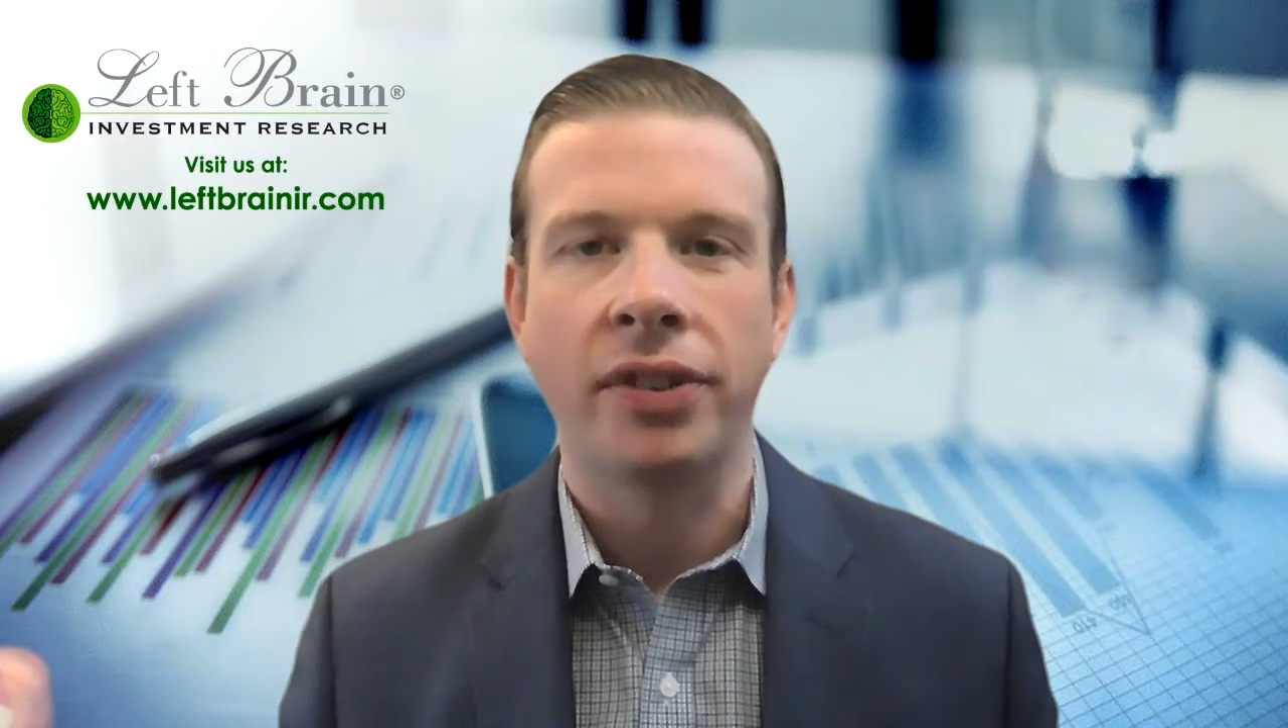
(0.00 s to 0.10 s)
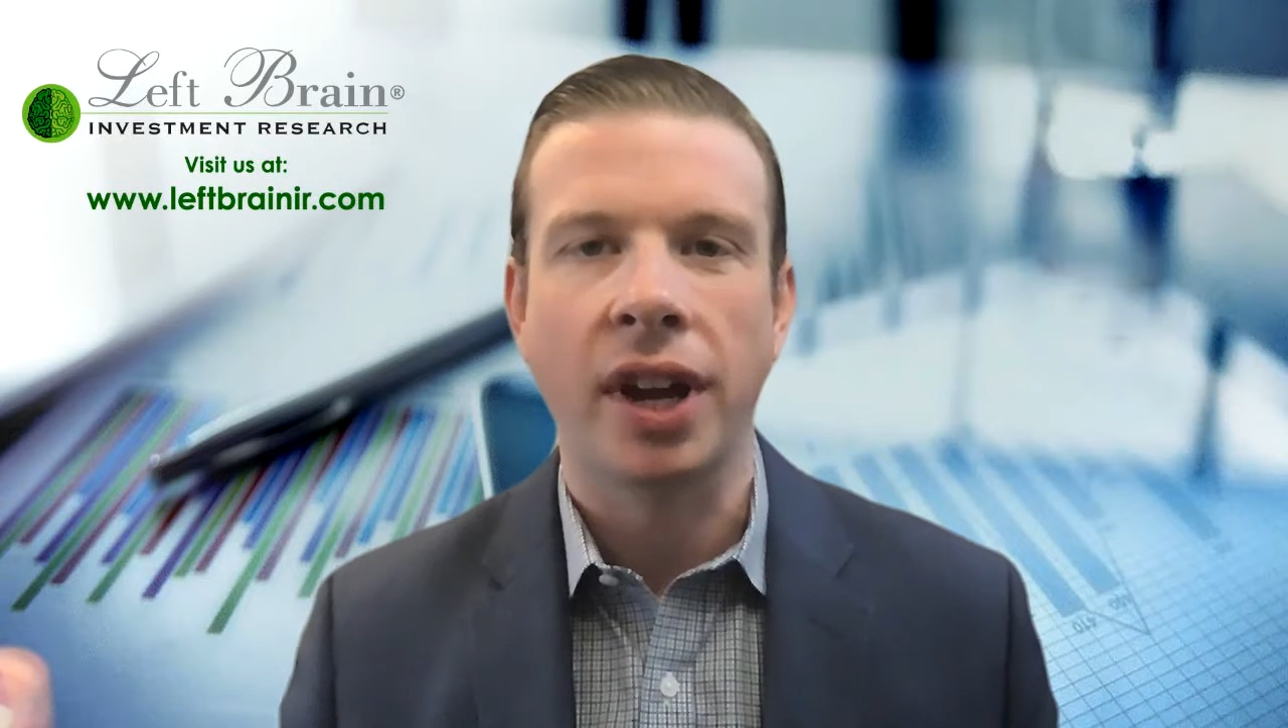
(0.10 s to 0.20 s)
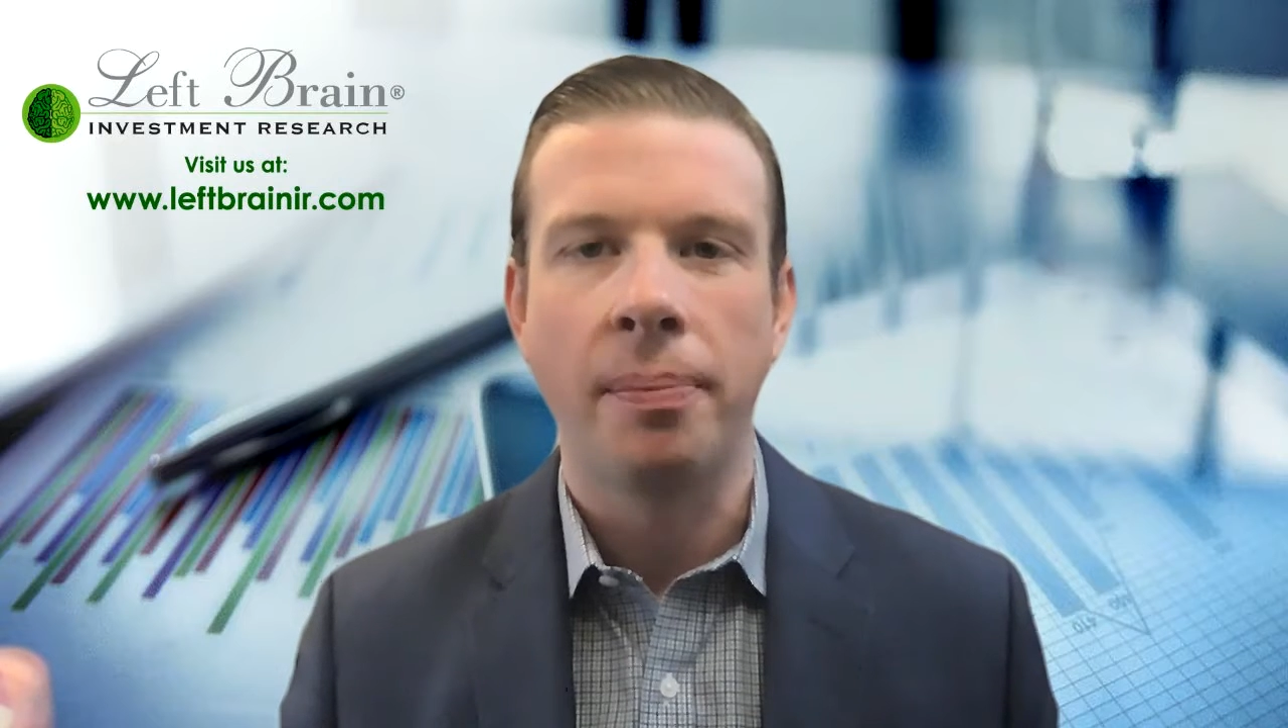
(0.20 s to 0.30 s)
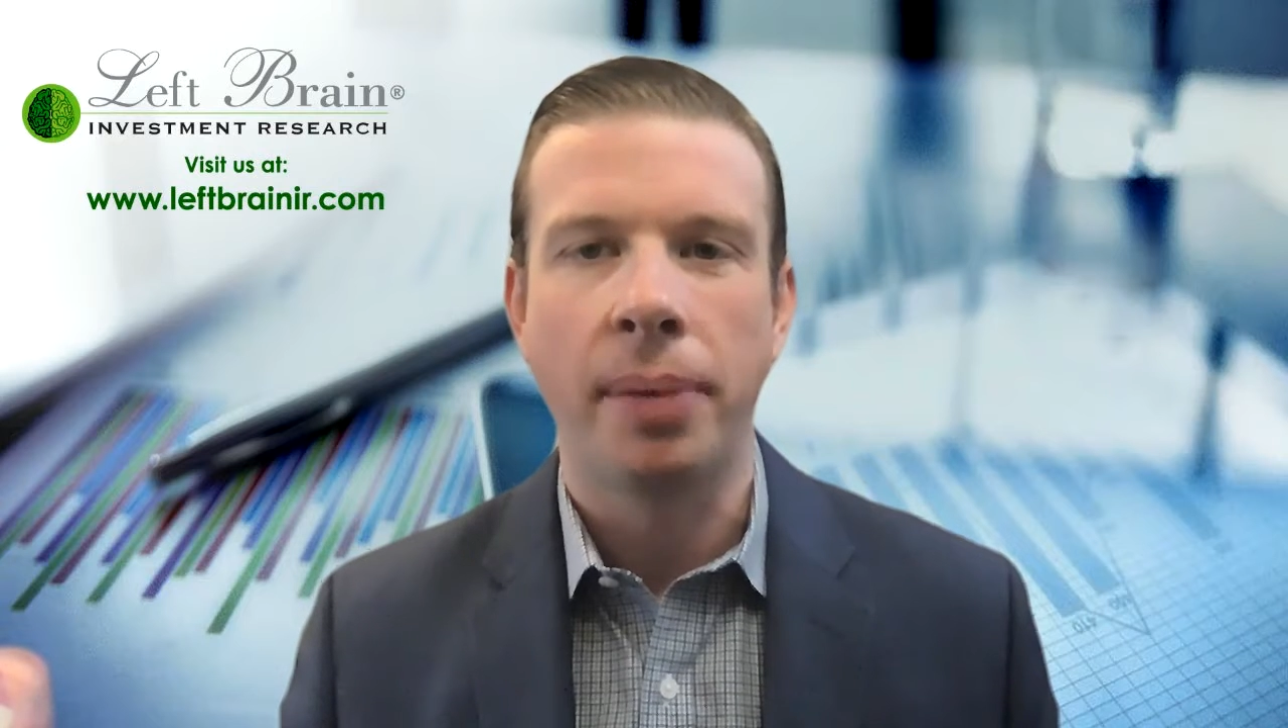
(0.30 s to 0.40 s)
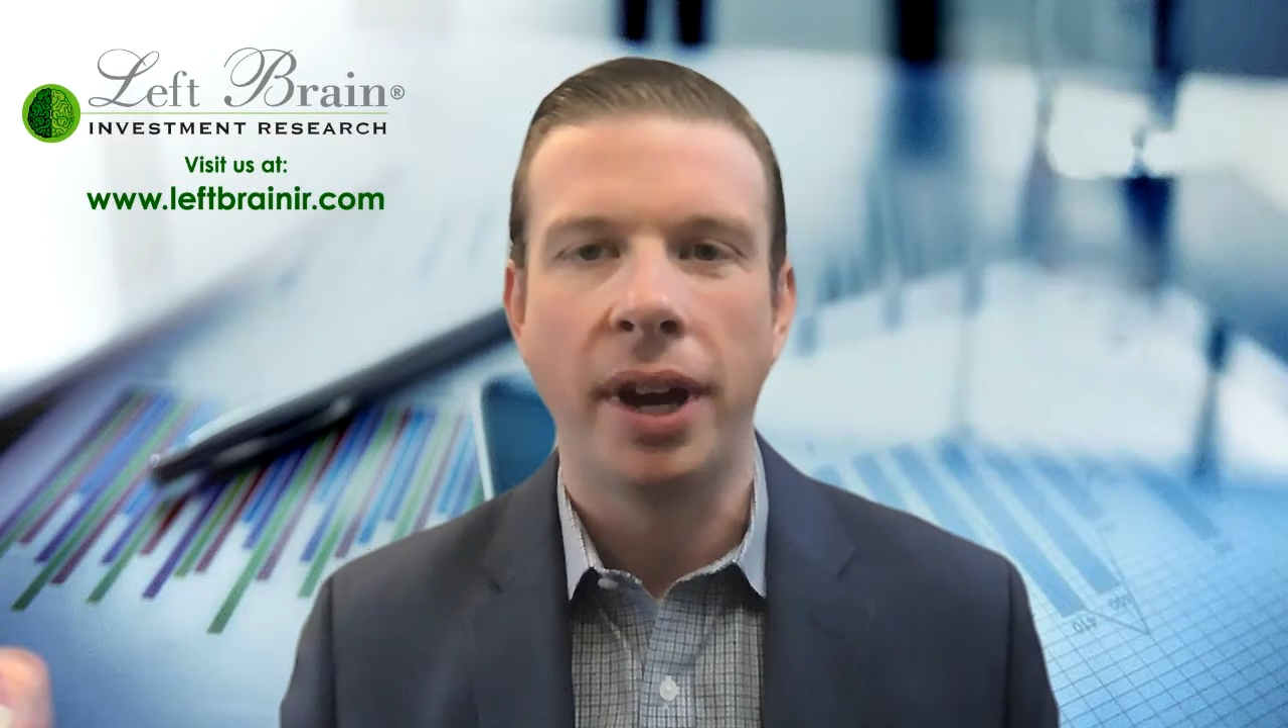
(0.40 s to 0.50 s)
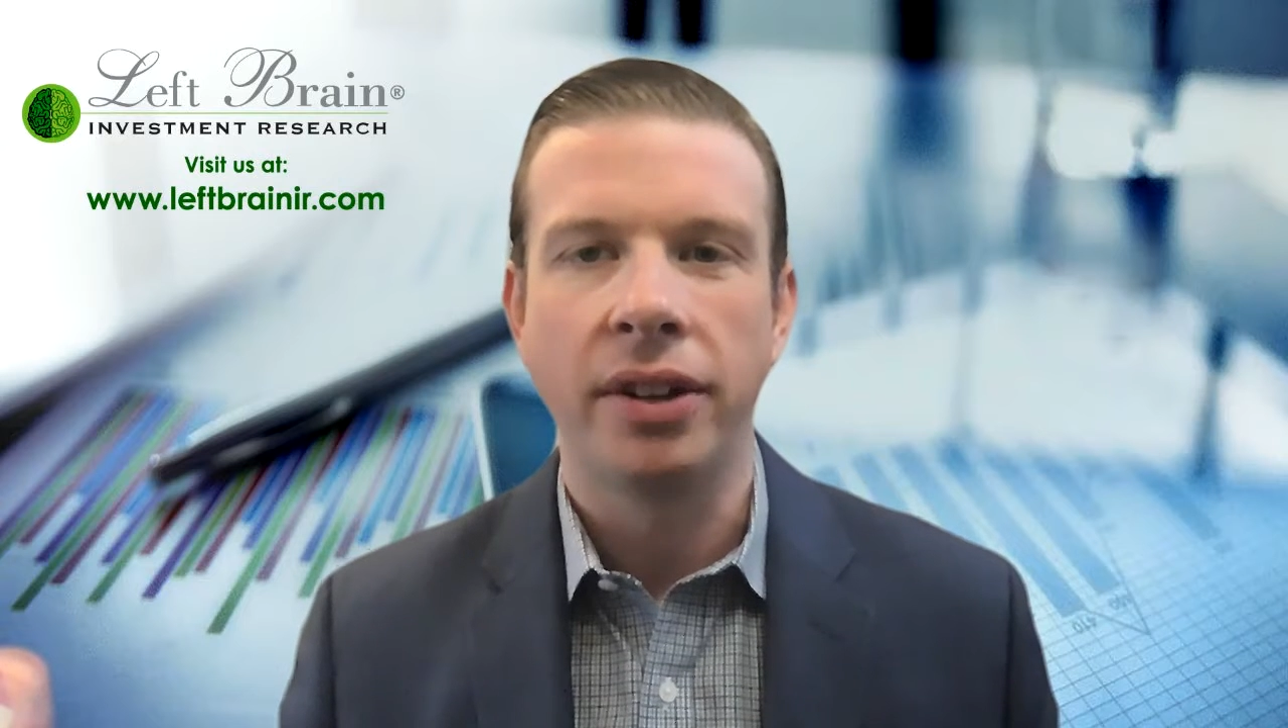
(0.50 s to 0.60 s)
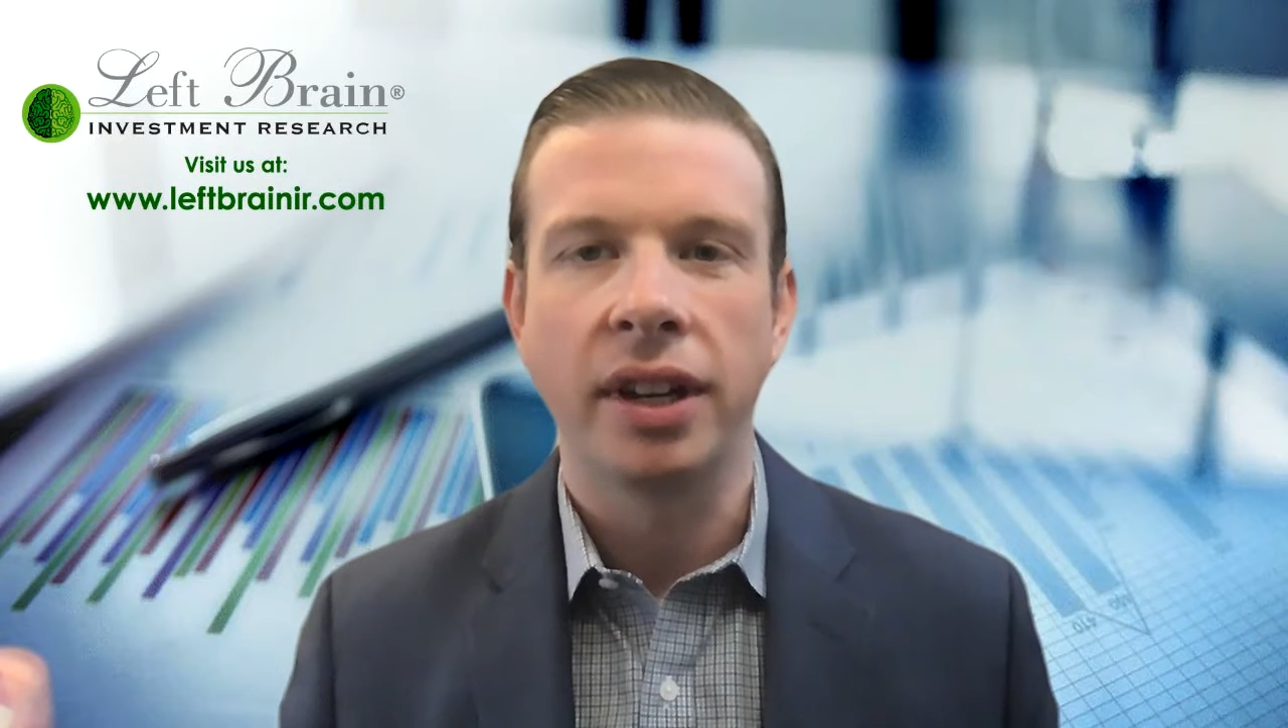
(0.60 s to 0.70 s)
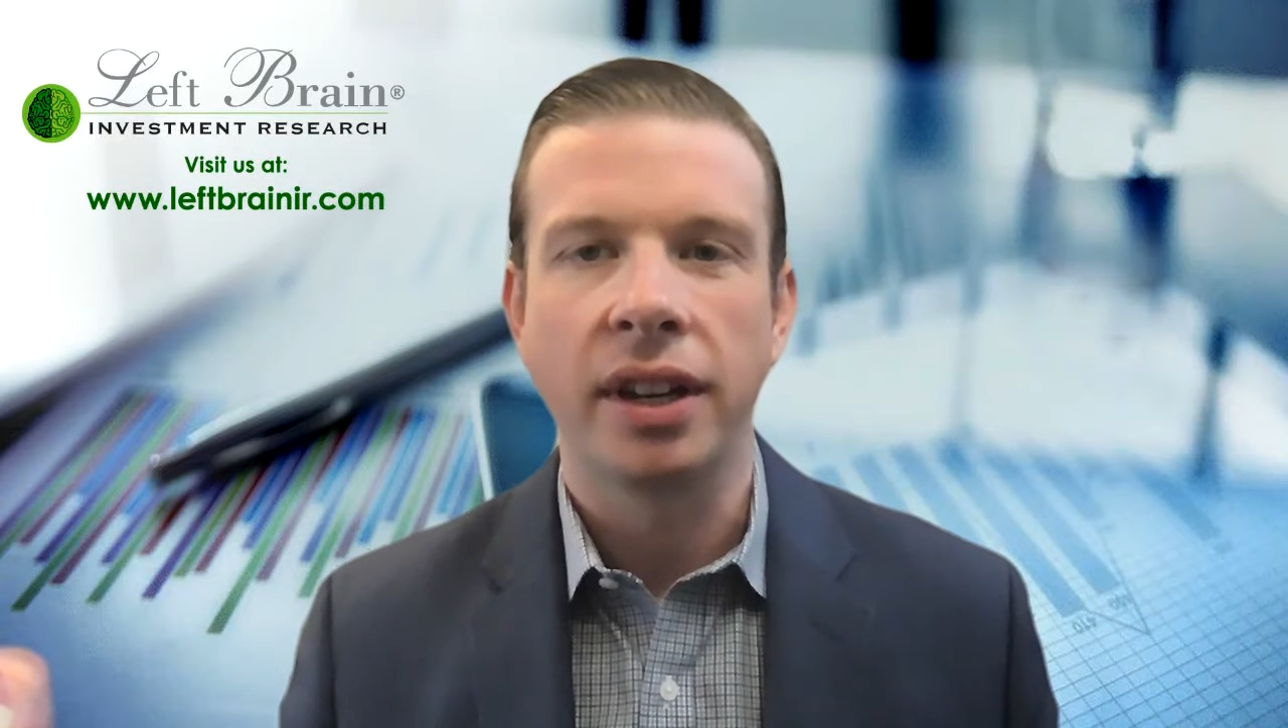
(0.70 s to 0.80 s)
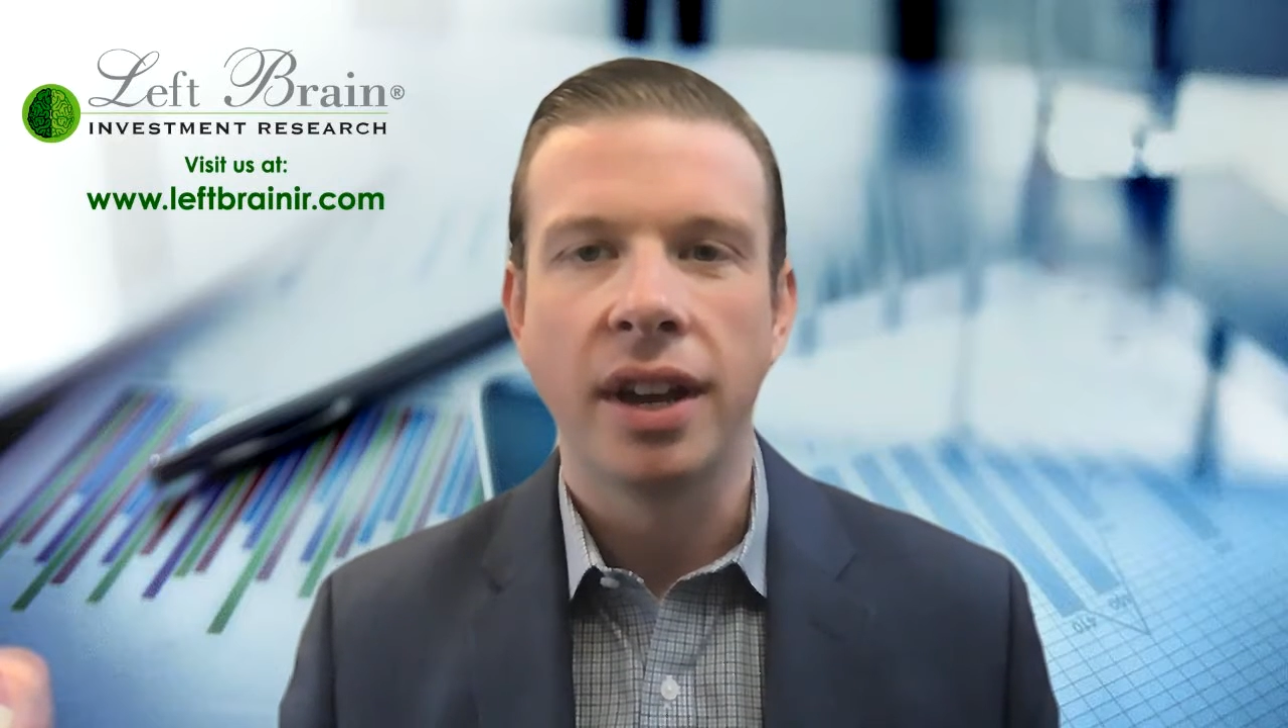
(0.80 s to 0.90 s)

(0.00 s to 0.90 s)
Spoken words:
compounding.